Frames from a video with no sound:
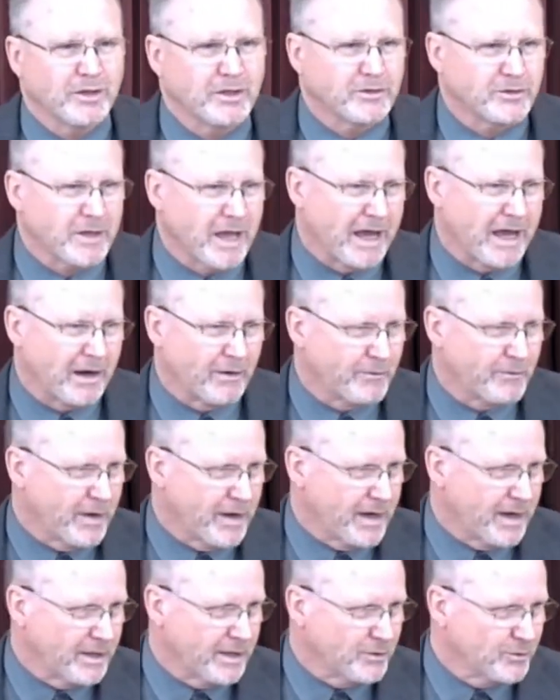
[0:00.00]
a
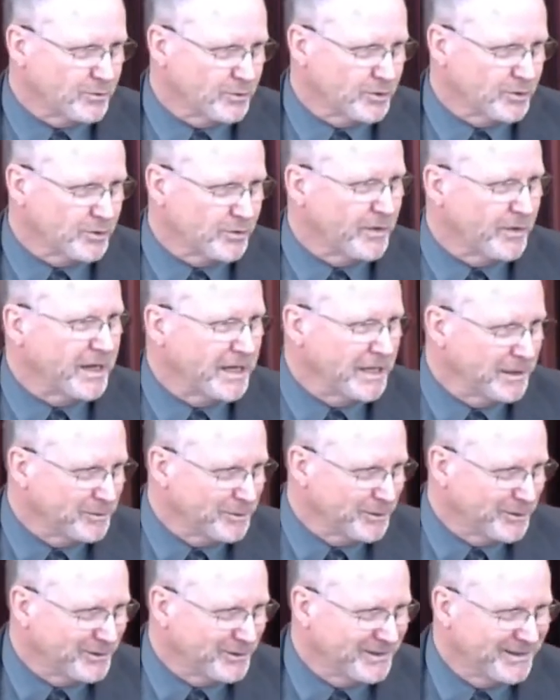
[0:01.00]
sacrifice was
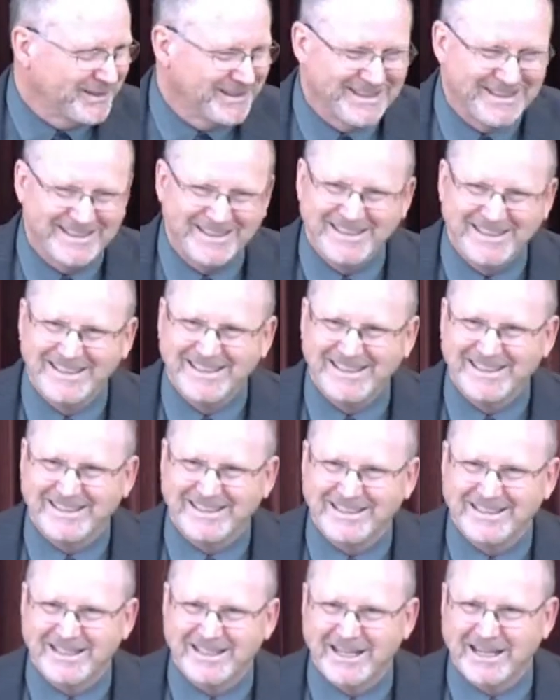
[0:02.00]
available
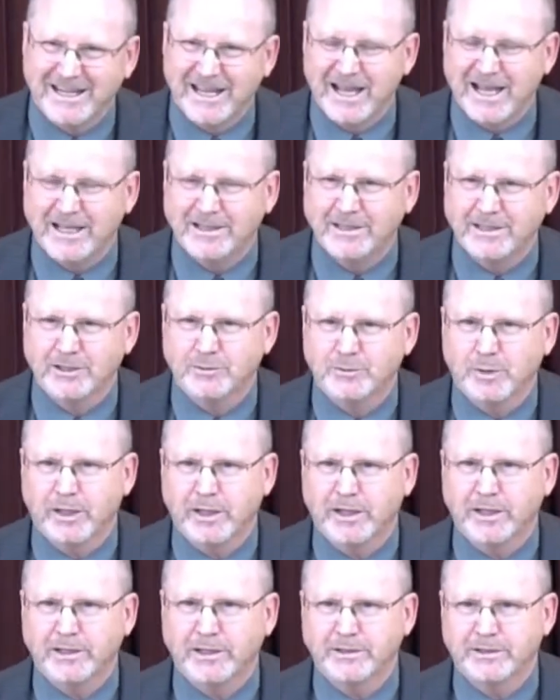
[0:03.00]
to take Isaac's
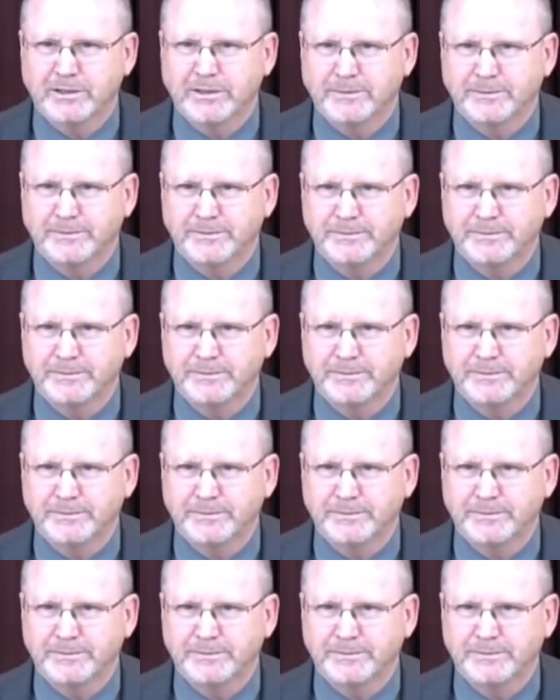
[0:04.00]
place.